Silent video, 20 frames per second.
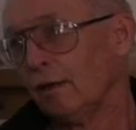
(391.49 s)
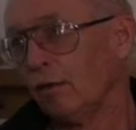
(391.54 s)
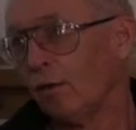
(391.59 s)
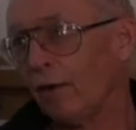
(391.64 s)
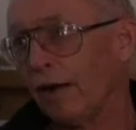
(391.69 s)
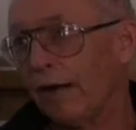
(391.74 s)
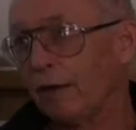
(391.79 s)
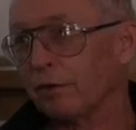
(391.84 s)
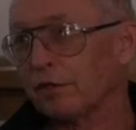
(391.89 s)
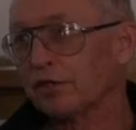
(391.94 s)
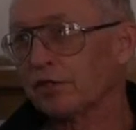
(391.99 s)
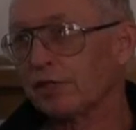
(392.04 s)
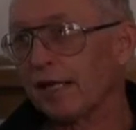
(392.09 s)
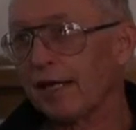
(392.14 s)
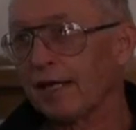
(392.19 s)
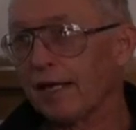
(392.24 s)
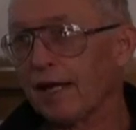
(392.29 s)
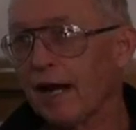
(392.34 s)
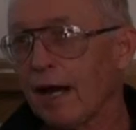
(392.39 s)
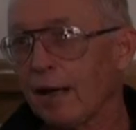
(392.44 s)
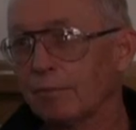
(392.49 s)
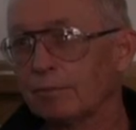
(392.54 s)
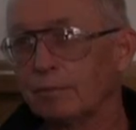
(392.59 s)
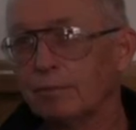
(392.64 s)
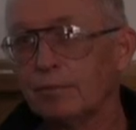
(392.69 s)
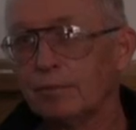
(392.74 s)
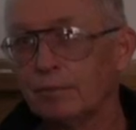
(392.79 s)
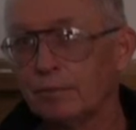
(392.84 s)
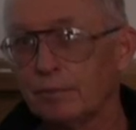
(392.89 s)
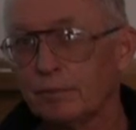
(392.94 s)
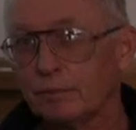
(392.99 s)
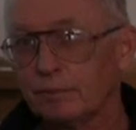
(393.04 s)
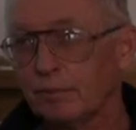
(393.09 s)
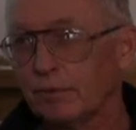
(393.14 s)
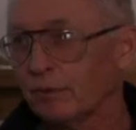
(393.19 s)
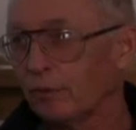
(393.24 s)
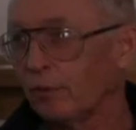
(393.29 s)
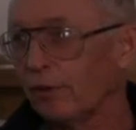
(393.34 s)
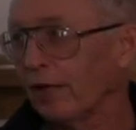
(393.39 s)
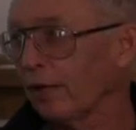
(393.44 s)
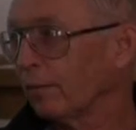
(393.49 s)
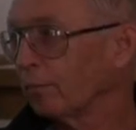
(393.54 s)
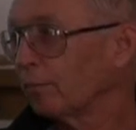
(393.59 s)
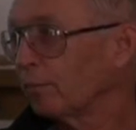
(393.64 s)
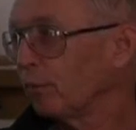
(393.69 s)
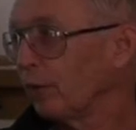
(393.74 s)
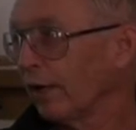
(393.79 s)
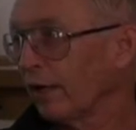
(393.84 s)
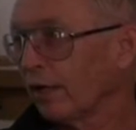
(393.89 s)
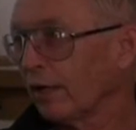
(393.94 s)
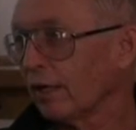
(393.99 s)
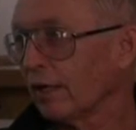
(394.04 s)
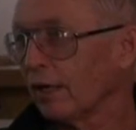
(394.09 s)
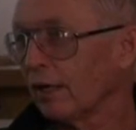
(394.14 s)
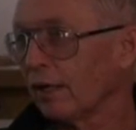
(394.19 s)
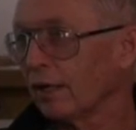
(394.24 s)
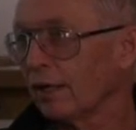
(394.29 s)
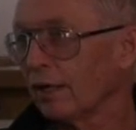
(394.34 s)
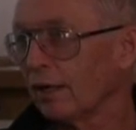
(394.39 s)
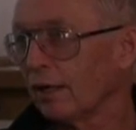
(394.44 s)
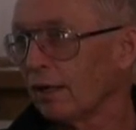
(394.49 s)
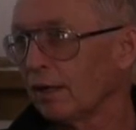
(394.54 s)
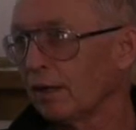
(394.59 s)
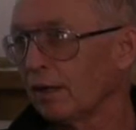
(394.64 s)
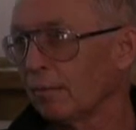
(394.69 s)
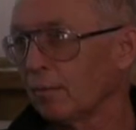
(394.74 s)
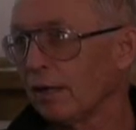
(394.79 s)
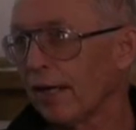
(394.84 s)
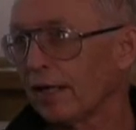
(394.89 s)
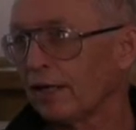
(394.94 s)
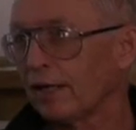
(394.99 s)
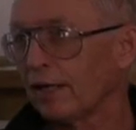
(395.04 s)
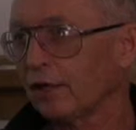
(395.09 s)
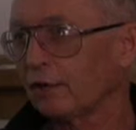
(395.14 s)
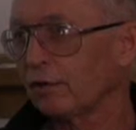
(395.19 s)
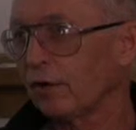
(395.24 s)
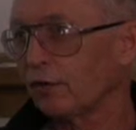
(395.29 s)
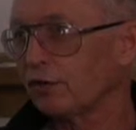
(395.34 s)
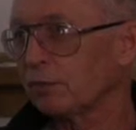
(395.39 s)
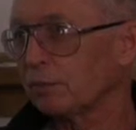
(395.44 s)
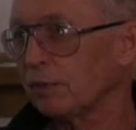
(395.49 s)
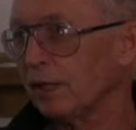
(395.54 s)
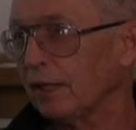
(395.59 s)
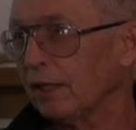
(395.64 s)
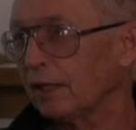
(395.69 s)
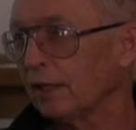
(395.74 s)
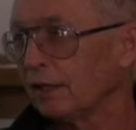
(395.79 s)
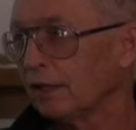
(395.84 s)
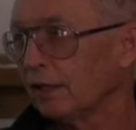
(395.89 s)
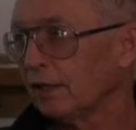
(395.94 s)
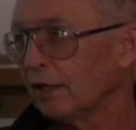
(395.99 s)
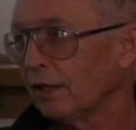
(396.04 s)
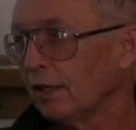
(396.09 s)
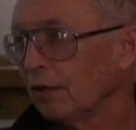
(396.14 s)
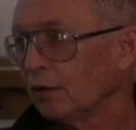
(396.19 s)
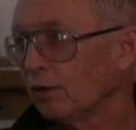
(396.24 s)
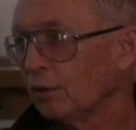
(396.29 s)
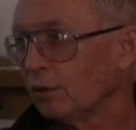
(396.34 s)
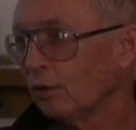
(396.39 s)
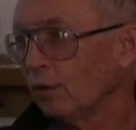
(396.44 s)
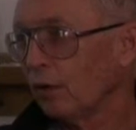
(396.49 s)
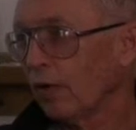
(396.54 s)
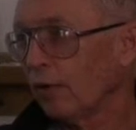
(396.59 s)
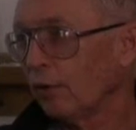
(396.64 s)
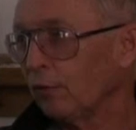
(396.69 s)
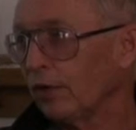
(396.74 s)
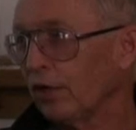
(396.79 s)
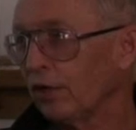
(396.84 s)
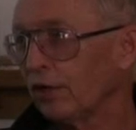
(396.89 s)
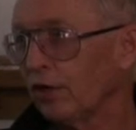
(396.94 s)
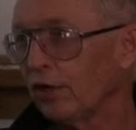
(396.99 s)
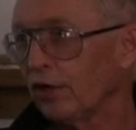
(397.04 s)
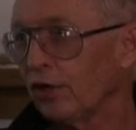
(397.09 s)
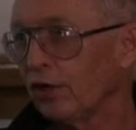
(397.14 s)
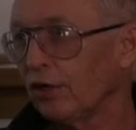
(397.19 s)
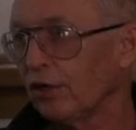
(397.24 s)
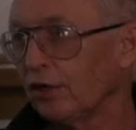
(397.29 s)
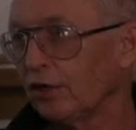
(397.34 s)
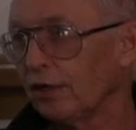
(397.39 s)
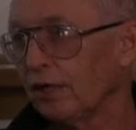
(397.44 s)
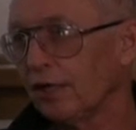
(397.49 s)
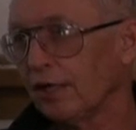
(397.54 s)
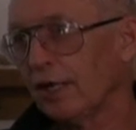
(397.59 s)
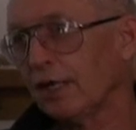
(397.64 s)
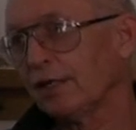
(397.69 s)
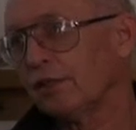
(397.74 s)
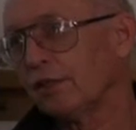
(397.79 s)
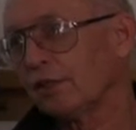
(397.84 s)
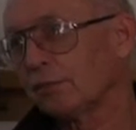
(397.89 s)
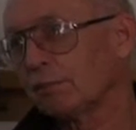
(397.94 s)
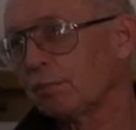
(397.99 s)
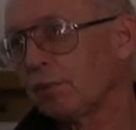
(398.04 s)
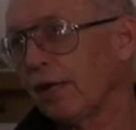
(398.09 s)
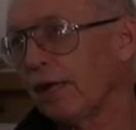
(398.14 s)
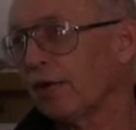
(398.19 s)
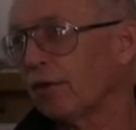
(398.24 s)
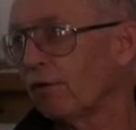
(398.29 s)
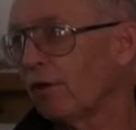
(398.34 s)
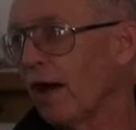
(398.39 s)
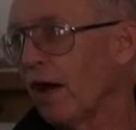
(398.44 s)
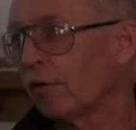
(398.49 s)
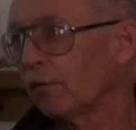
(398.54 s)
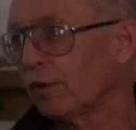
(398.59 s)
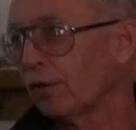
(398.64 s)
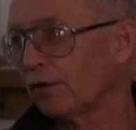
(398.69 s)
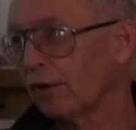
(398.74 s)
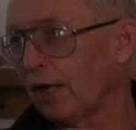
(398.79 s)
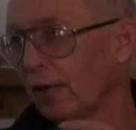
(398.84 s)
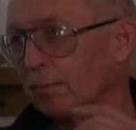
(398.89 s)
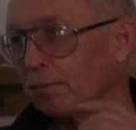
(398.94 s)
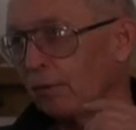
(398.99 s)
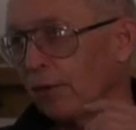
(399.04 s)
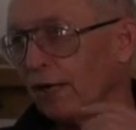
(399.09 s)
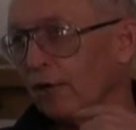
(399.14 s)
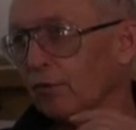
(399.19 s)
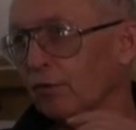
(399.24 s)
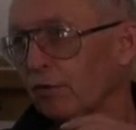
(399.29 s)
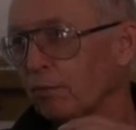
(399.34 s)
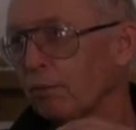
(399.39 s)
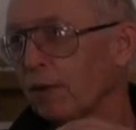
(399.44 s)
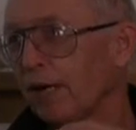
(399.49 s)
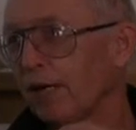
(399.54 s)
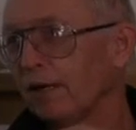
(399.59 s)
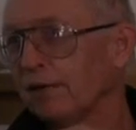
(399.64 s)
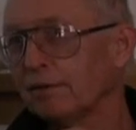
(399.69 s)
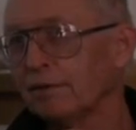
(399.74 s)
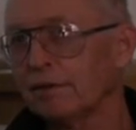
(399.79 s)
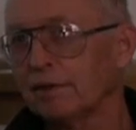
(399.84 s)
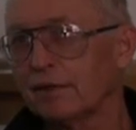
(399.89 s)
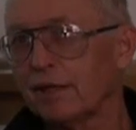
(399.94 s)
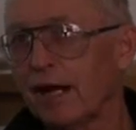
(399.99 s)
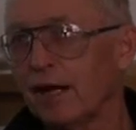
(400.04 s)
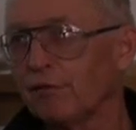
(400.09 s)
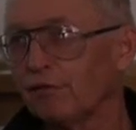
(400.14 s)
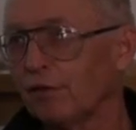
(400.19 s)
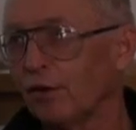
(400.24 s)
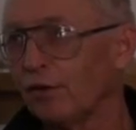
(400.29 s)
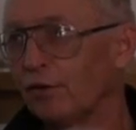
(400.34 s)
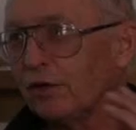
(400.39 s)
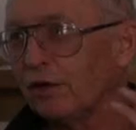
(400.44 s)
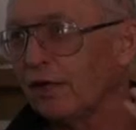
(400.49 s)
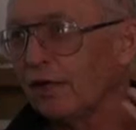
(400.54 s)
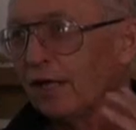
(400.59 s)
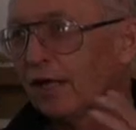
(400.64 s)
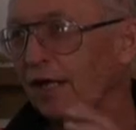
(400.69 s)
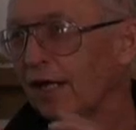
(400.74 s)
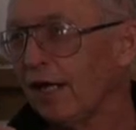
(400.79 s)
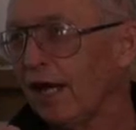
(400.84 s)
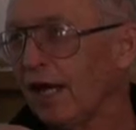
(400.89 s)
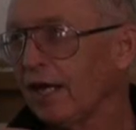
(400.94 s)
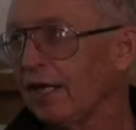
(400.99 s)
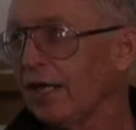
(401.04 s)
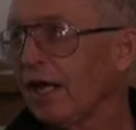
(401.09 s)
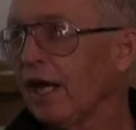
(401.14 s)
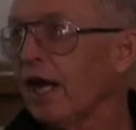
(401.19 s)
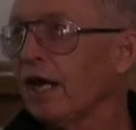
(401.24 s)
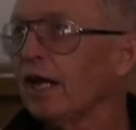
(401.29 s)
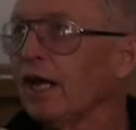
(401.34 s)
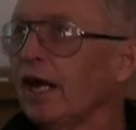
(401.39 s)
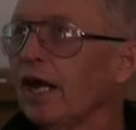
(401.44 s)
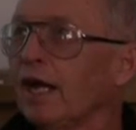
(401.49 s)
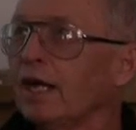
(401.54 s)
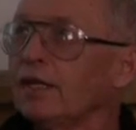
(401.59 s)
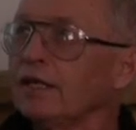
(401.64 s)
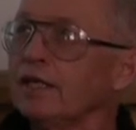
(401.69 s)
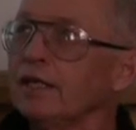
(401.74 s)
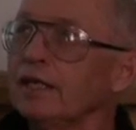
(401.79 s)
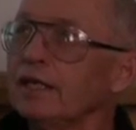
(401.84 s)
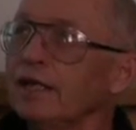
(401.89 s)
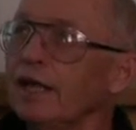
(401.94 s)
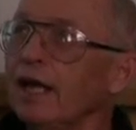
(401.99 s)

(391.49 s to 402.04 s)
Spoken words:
when I was setting up, we had a black-headed grosbeak who we heard, and I just played around with. I played with my iPhone, and he